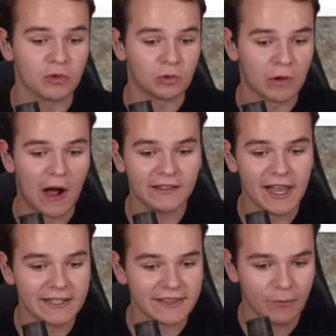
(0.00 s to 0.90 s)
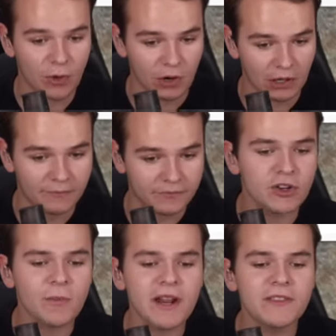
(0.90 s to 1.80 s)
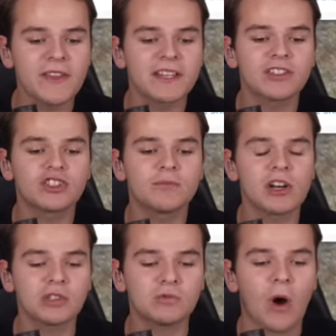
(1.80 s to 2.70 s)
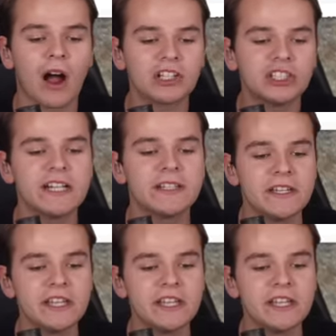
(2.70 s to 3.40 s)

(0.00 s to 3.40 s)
school. I like that more. So everybody, thank you so much for watching